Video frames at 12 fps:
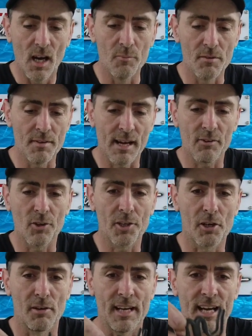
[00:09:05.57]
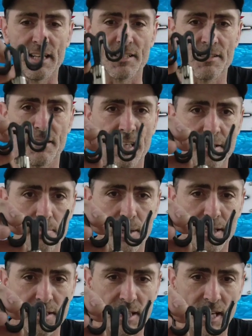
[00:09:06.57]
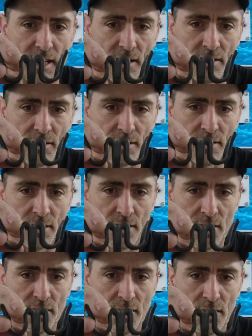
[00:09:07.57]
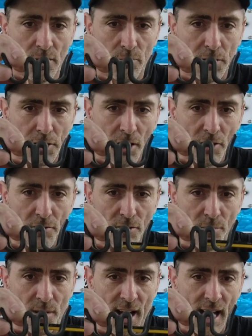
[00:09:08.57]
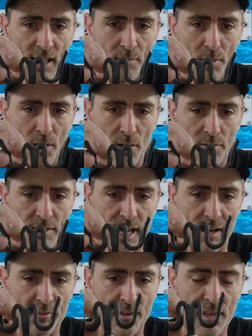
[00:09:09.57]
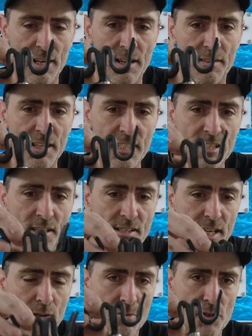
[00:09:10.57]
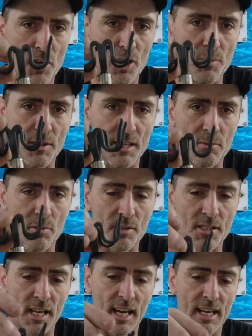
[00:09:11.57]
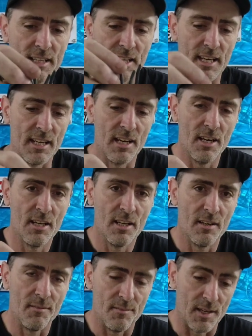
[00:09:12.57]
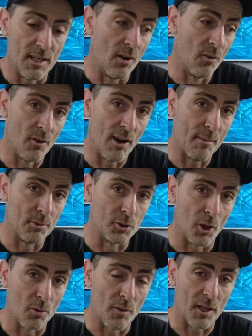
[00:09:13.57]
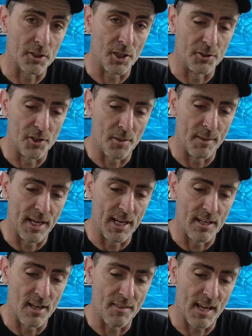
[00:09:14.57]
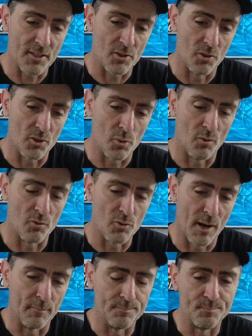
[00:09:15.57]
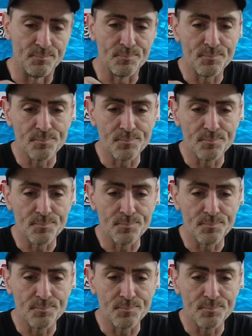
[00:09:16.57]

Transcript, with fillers: And we've now got to create this piece here, which goes from the hanger part down. This is a steel tube and this would sit in the, the other airbrush holder that I showed you at the beginning and that sort of swivels round.